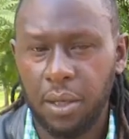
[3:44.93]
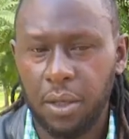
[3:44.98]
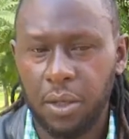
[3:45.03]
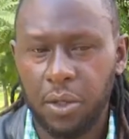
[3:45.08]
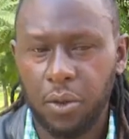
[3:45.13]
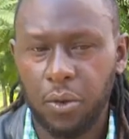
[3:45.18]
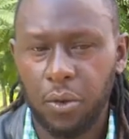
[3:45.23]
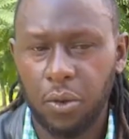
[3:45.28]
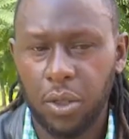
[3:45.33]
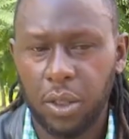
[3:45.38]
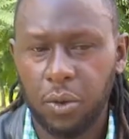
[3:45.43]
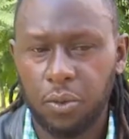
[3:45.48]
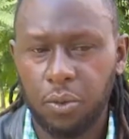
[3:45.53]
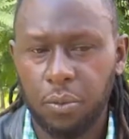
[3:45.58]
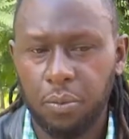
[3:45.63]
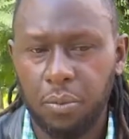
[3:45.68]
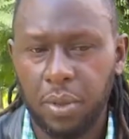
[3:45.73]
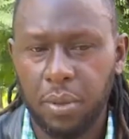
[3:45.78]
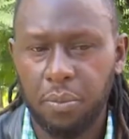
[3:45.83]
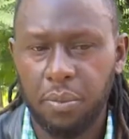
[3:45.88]
you know, it
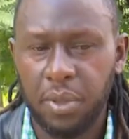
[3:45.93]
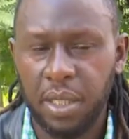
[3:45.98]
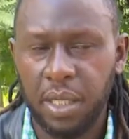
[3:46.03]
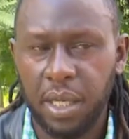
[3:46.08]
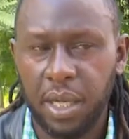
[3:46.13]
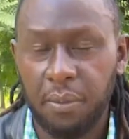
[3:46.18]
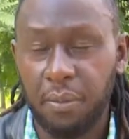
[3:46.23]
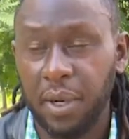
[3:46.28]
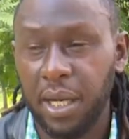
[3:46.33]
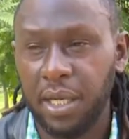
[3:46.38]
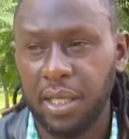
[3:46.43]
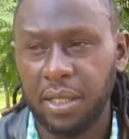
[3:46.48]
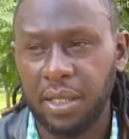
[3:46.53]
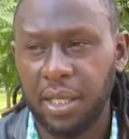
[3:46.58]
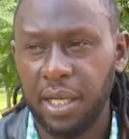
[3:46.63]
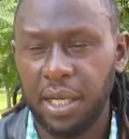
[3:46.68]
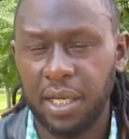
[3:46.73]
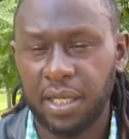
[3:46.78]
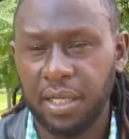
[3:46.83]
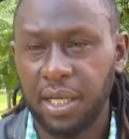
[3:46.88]
would be me and my,
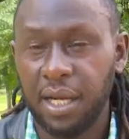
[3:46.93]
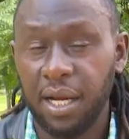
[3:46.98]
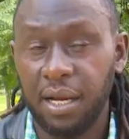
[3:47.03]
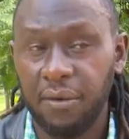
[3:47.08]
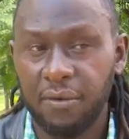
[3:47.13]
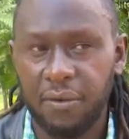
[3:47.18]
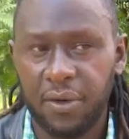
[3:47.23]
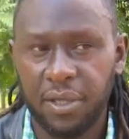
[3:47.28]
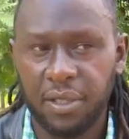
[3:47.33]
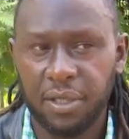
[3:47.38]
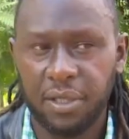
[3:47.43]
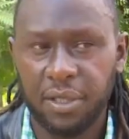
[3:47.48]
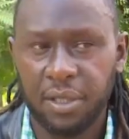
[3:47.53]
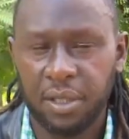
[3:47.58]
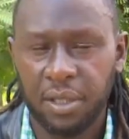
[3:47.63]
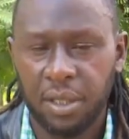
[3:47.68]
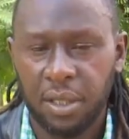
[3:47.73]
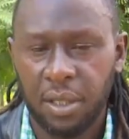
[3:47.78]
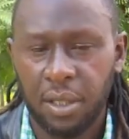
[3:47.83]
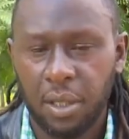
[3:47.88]
say, ex-girlfriends
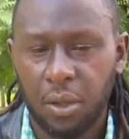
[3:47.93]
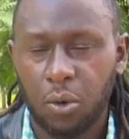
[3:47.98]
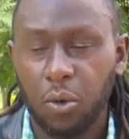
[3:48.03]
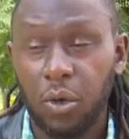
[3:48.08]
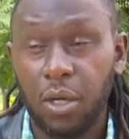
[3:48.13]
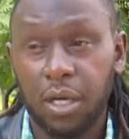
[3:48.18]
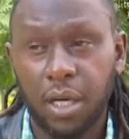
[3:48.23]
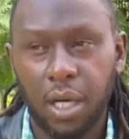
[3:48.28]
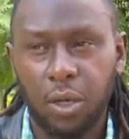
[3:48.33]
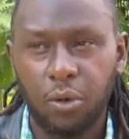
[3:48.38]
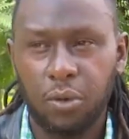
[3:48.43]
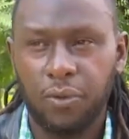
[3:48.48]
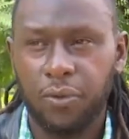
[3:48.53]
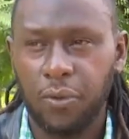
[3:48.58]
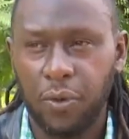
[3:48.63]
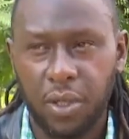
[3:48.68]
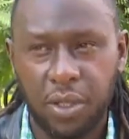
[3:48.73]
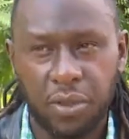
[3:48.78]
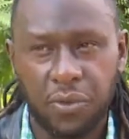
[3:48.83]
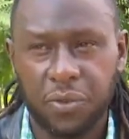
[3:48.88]
going out
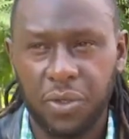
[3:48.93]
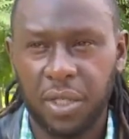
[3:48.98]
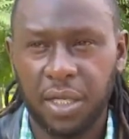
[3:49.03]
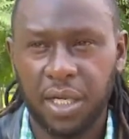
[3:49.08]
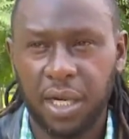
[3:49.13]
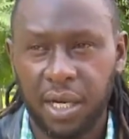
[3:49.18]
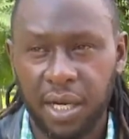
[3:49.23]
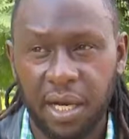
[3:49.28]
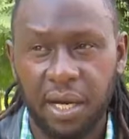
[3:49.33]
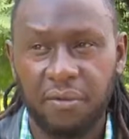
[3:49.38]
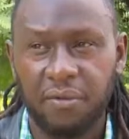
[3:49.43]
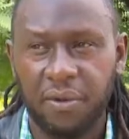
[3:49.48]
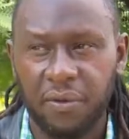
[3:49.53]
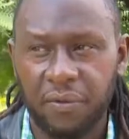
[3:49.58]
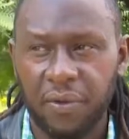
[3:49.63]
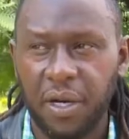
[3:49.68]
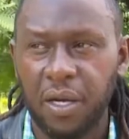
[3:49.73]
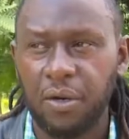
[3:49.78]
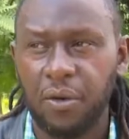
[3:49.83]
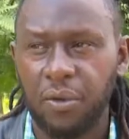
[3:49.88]
for a drink and having
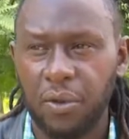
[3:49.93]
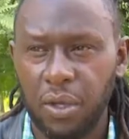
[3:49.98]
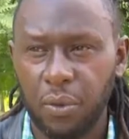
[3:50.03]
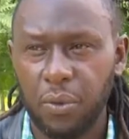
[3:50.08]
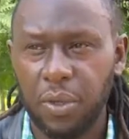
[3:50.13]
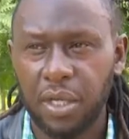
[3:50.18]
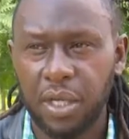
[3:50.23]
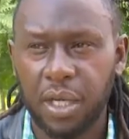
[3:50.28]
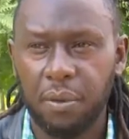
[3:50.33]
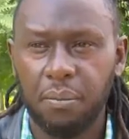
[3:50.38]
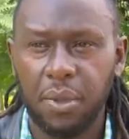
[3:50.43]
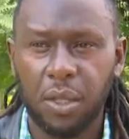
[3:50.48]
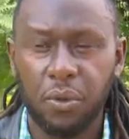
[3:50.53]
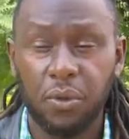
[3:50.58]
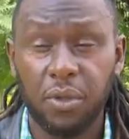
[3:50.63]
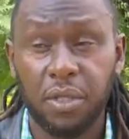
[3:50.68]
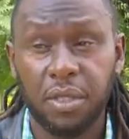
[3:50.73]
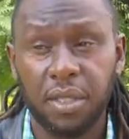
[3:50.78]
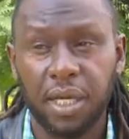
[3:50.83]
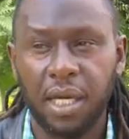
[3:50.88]
fun on the weekend. But
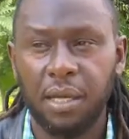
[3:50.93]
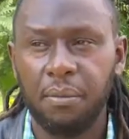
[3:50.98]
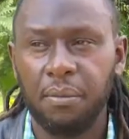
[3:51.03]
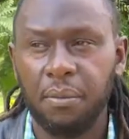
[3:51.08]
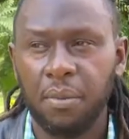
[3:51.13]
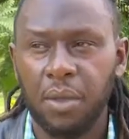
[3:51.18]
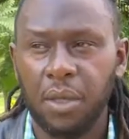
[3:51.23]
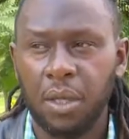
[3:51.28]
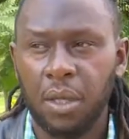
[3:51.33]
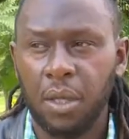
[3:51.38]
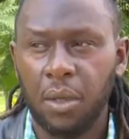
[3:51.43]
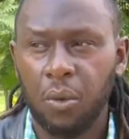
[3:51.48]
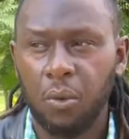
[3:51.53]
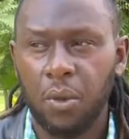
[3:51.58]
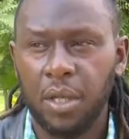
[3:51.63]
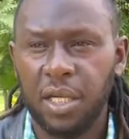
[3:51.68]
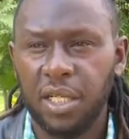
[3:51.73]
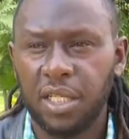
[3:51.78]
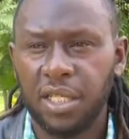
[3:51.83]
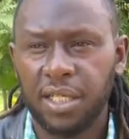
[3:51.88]
with time,
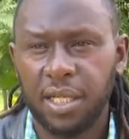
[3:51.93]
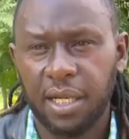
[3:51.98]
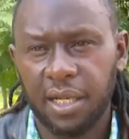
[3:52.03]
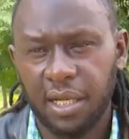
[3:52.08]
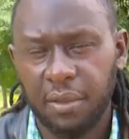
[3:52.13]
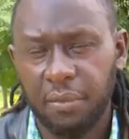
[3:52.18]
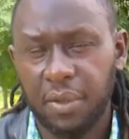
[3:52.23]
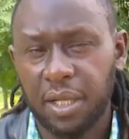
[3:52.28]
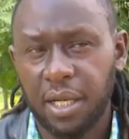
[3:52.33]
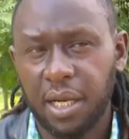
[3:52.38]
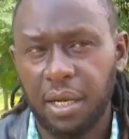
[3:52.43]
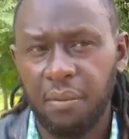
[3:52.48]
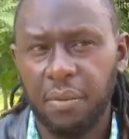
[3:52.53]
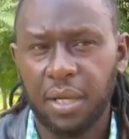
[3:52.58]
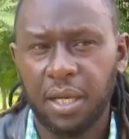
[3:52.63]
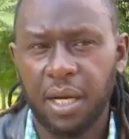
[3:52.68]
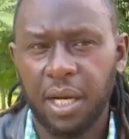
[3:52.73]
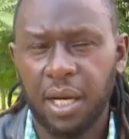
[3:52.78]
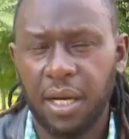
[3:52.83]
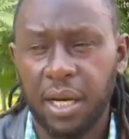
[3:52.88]
when it started
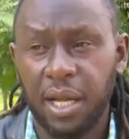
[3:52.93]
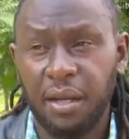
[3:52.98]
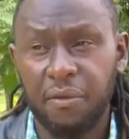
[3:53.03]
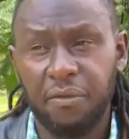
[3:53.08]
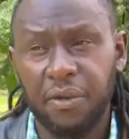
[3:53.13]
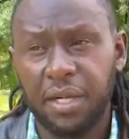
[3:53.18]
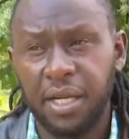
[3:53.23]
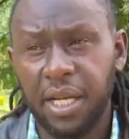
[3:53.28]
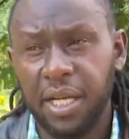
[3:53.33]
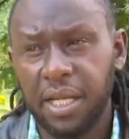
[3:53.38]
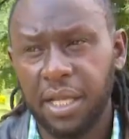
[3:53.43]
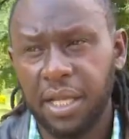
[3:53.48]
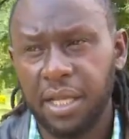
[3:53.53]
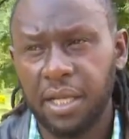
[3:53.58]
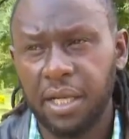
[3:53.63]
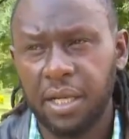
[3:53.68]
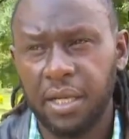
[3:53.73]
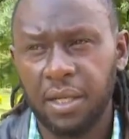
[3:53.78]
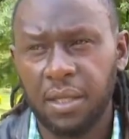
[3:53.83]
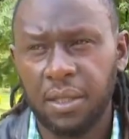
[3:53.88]
becoming an everyday
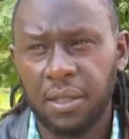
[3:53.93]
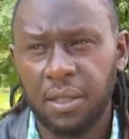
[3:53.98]
thing,